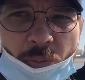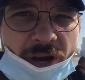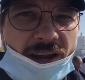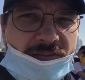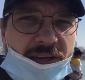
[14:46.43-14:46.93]
we
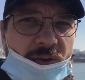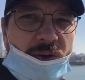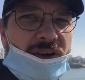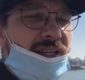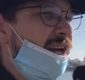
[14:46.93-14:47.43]
live in, or
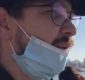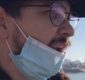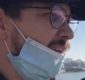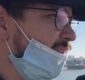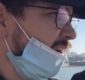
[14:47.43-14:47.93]
not era,
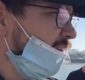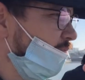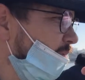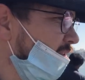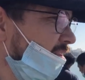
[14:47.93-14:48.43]
let's say
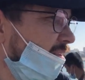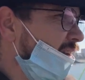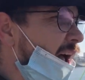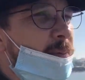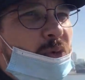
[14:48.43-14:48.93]

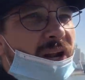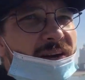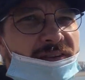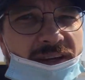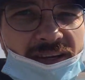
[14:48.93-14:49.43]
time we
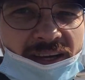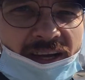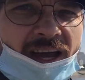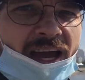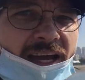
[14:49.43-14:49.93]
live in,
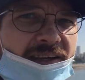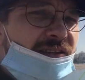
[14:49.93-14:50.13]
is